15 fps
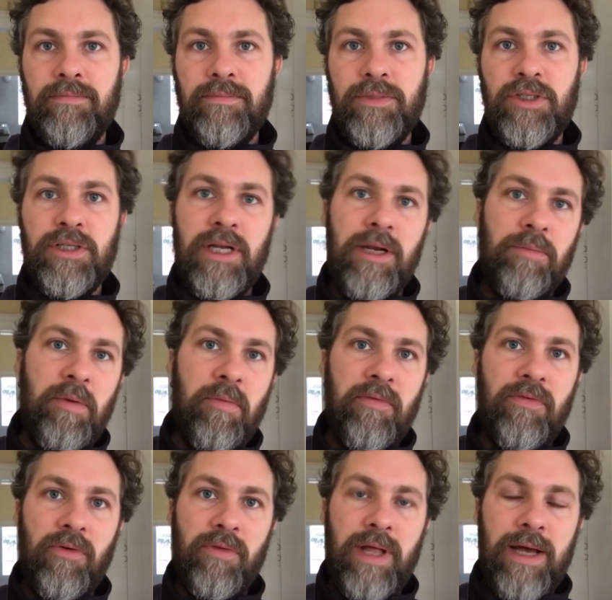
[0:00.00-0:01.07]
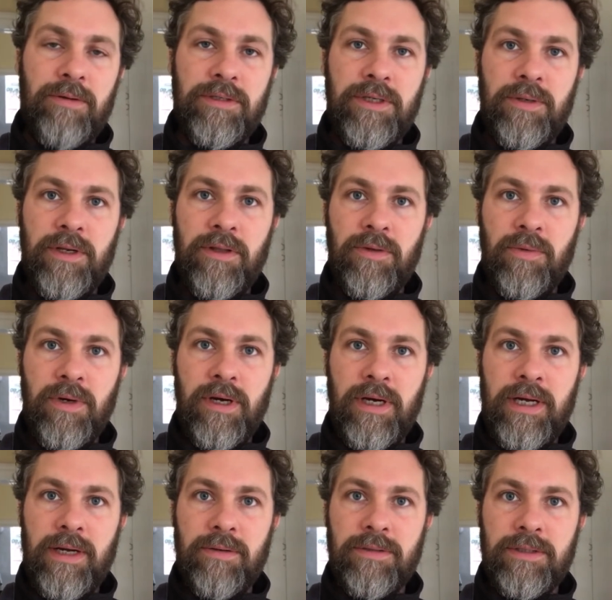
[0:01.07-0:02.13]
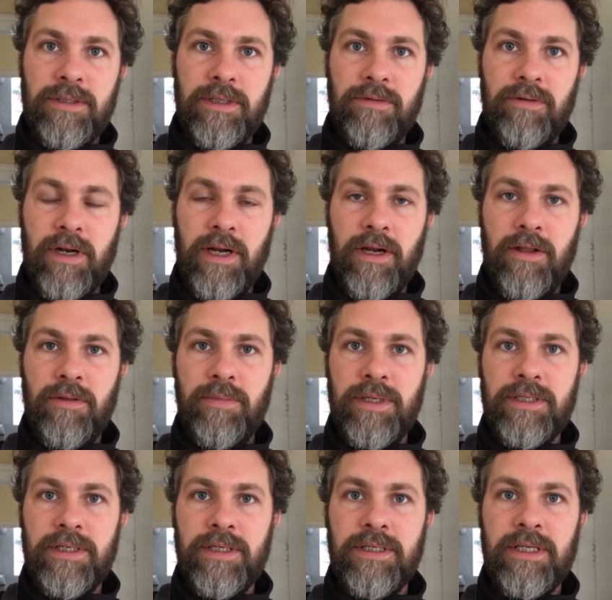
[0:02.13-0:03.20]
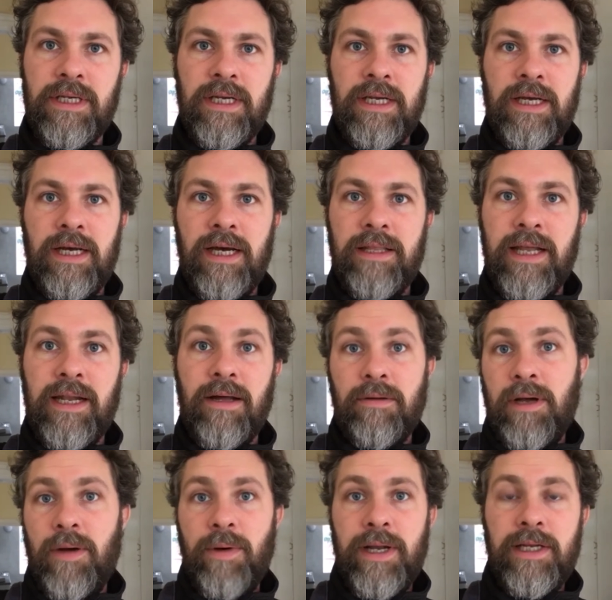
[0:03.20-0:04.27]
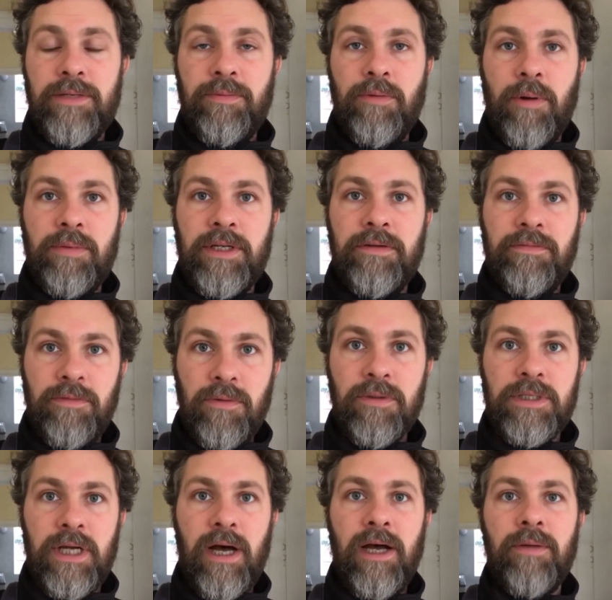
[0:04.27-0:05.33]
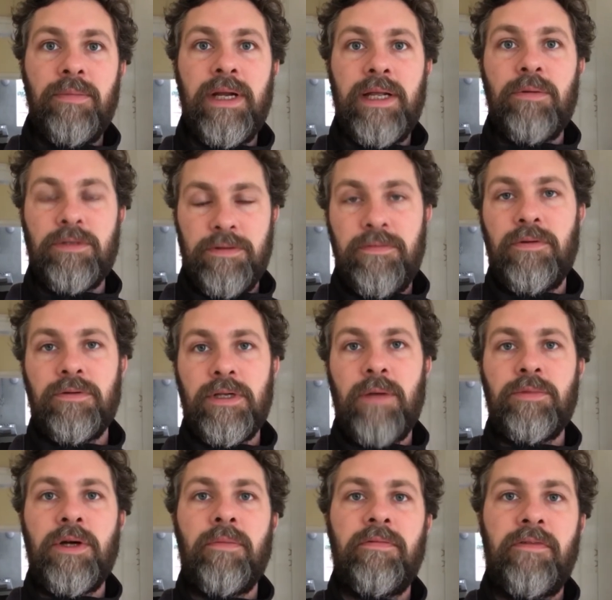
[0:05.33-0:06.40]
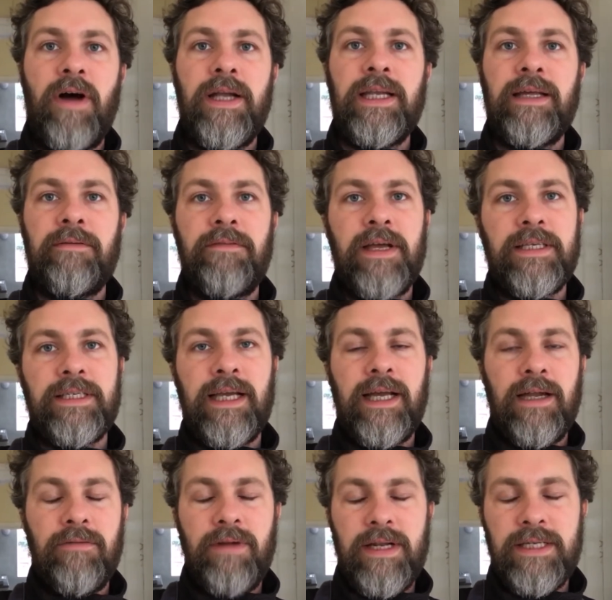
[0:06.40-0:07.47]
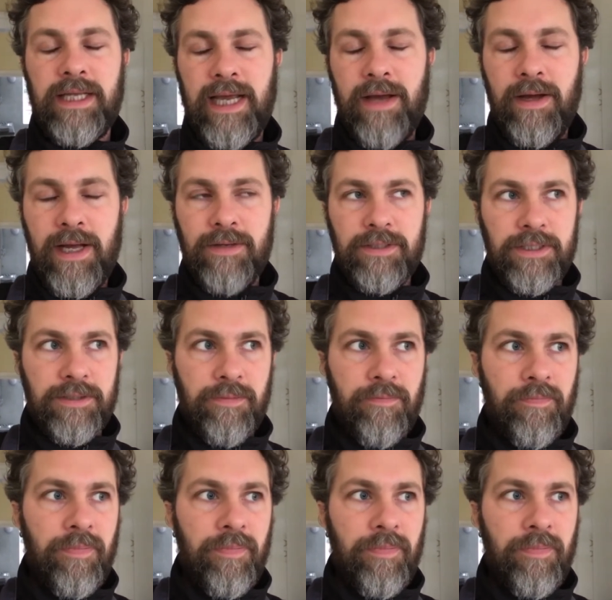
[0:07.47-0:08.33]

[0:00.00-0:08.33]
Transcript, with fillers: Just a little bit before that I was doing other work, I was running another business, and then I went into property full time, and it was a full time job, finding, fixing and renting out houses.